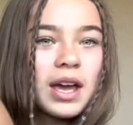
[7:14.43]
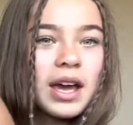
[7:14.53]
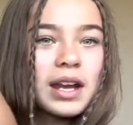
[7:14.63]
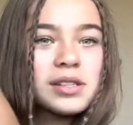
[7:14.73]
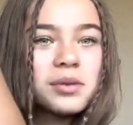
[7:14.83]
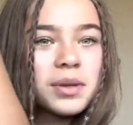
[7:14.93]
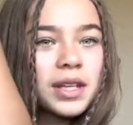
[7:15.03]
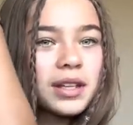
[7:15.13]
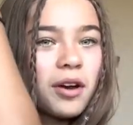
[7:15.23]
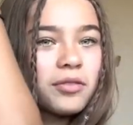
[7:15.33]
It has a
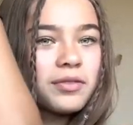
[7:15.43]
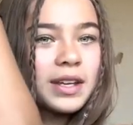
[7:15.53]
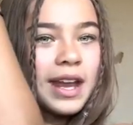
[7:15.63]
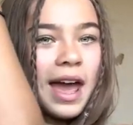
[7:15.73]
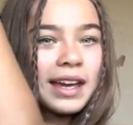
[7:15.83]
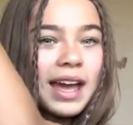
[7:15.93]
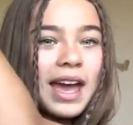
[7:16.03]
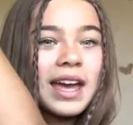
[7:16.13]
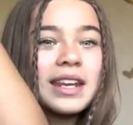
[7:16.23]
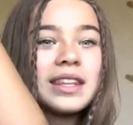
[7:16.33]
really low v-neck,
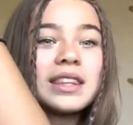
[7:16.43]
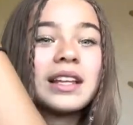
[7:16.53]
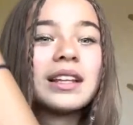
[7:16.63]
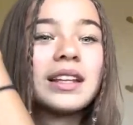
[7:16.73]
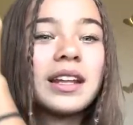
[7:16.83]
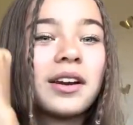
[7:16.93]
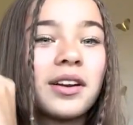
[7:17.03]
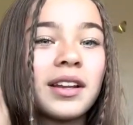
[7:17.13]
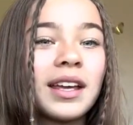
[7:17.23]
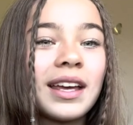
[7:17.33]
and the
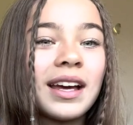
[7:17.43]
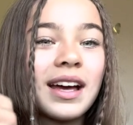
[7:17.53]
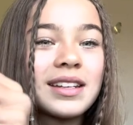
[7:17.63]
literally